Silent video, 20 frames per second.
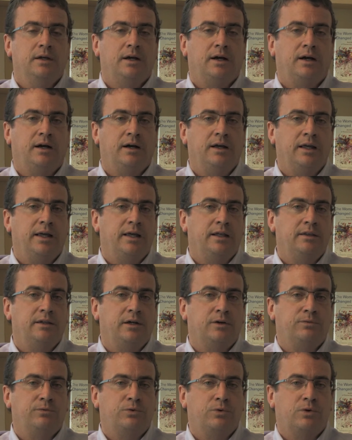And
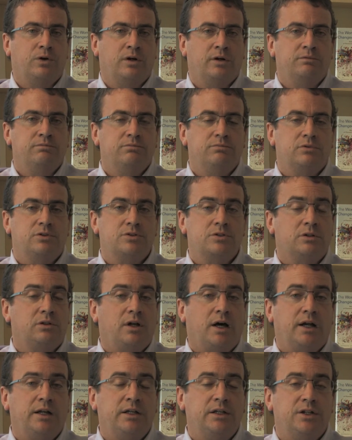therefore, there's a
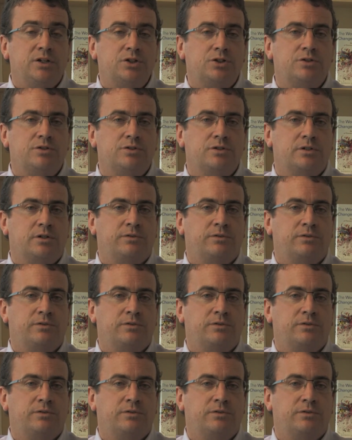lot of issues